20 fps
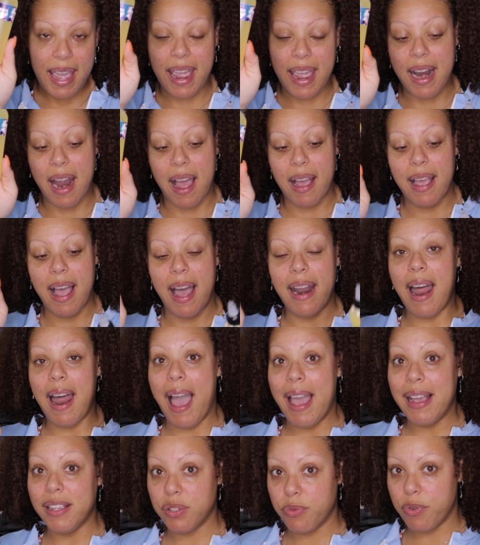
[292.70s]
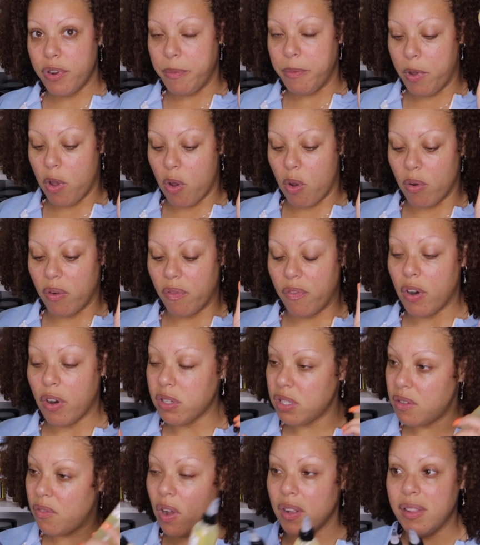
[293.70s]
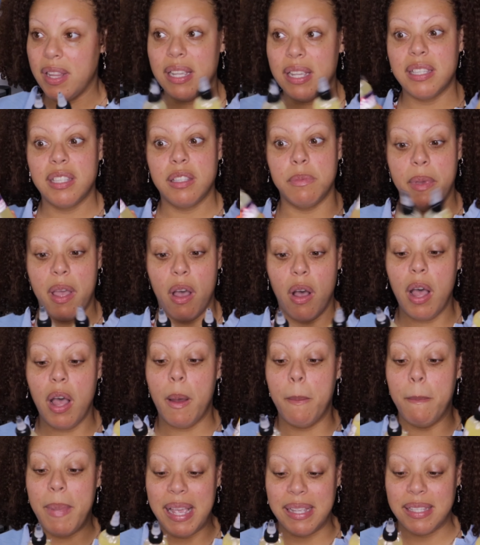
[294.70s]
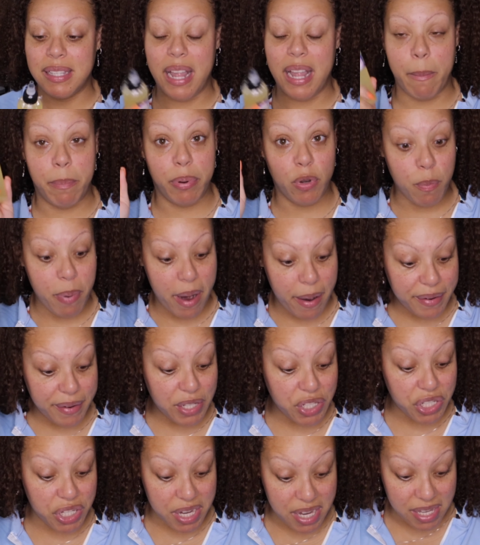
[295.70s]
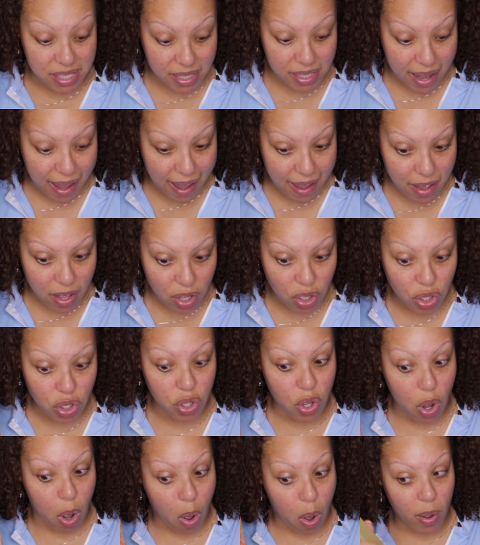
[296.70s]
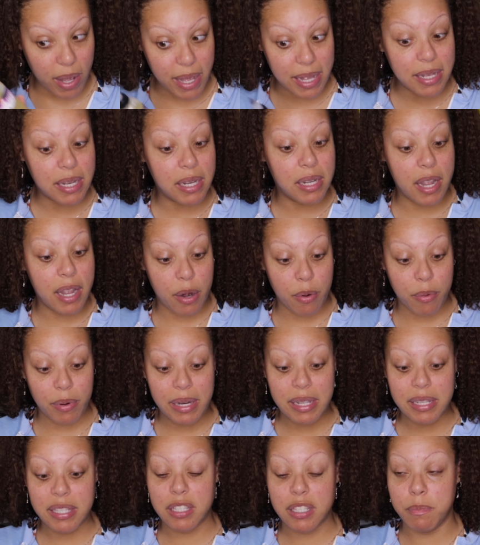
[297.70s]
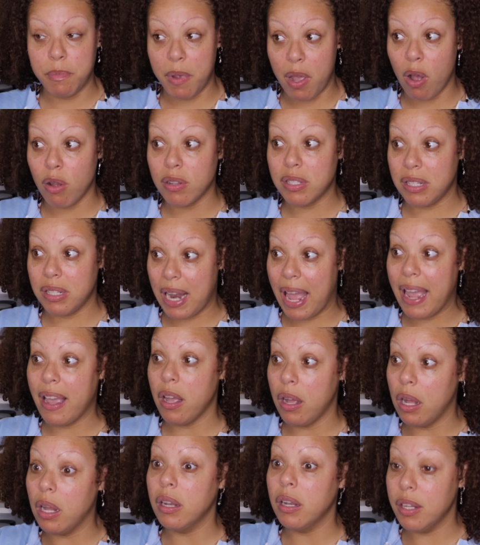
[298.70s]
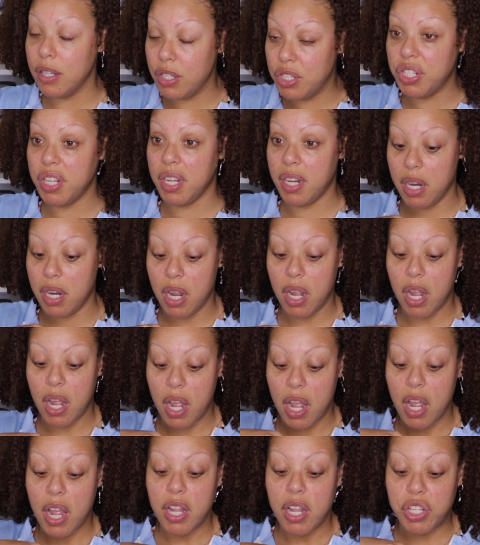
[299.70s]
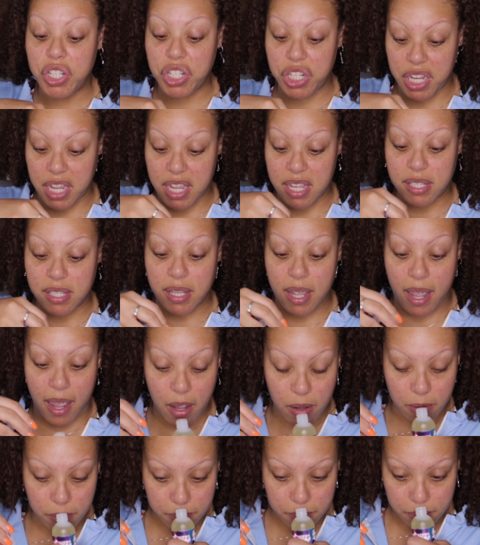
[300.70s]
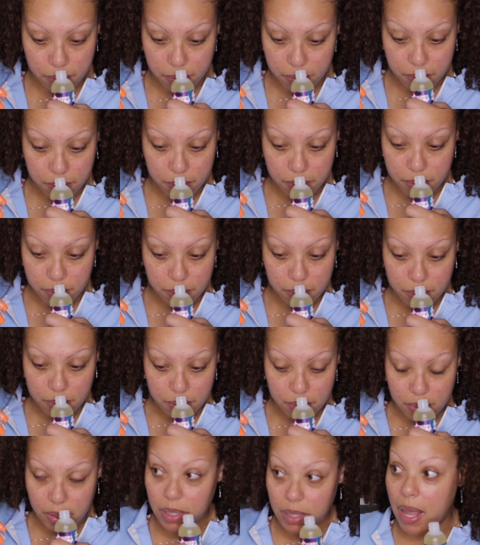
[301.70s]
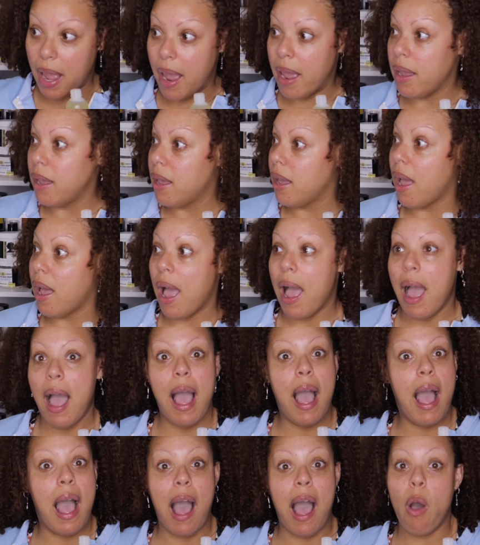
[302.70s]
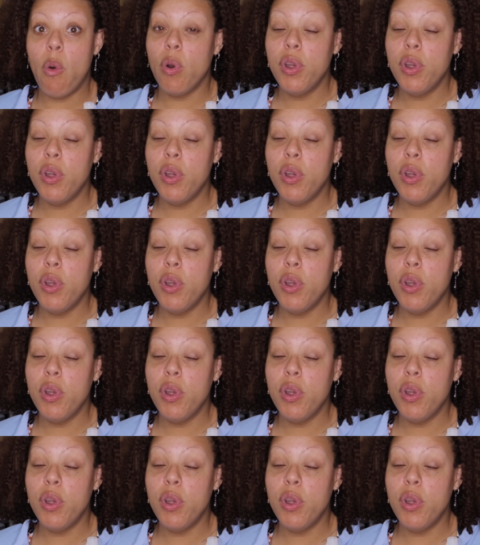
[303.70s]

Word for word: and i got ice cream cone first of all they smell amazing that blueberry cheesecake y'all it literally smells like a legit cheesecake like how